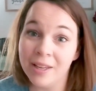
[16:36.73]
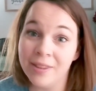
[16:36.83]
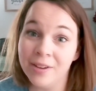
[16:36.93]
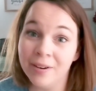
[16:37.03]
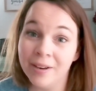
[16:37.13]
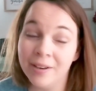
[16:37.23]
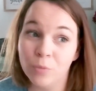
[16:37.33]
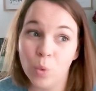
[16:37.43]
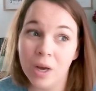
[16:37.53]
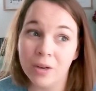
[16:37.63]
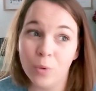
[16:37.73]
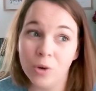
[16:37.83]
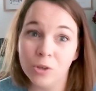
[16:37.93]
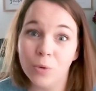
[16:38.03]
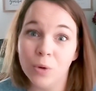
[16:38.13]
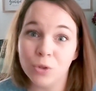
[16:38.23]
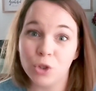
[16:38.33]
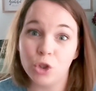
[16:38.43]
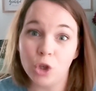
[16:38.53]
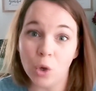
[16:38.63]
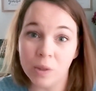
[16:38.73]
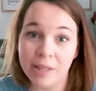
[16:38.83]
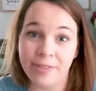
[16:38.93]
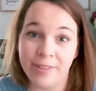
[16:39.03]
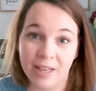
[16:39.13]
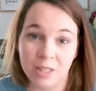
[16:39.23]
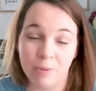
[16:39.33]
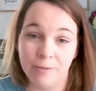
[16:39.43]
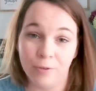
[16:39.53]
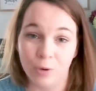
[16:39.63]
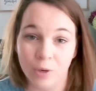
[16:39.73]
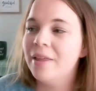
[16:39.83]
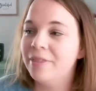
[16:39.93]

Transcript: in there and quote unquote stolen things before.